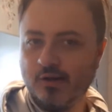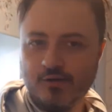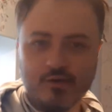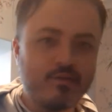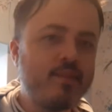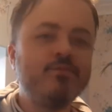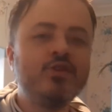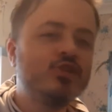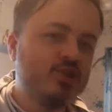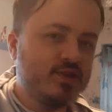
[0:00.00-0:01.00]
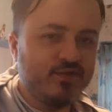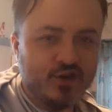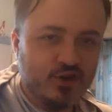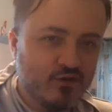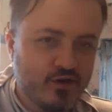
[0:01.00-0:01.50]
the remnants of the
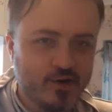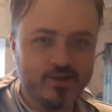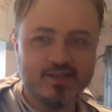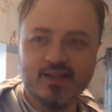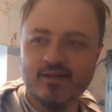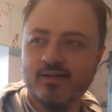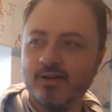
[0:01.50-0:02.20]
New Forest to